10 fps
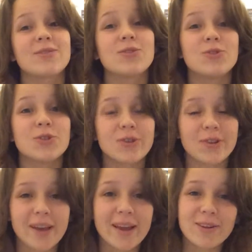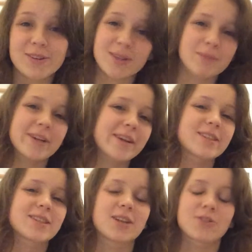if you do not like your
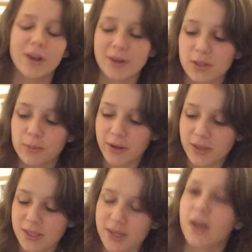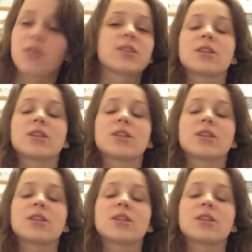subject, it's going to drag your spirits down,